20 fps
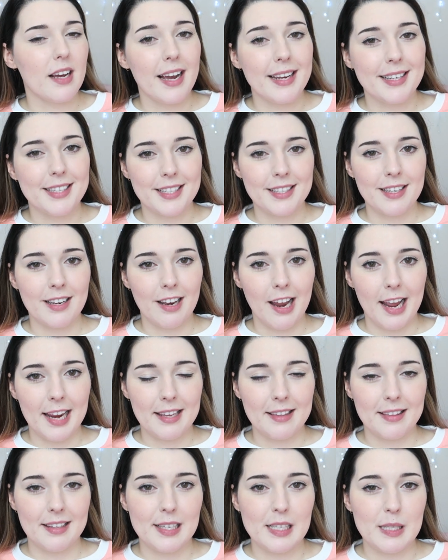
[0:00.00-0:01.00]
I didn't
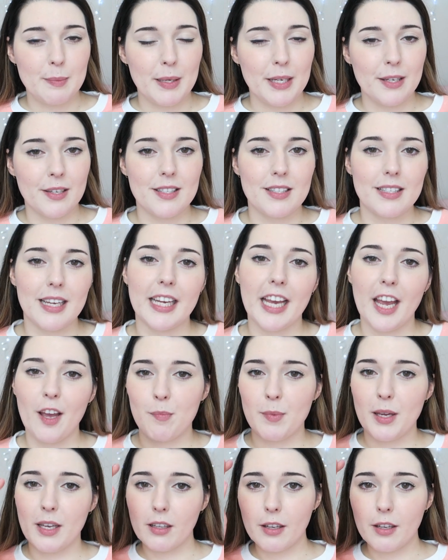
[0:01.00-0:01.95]
like these because they gave me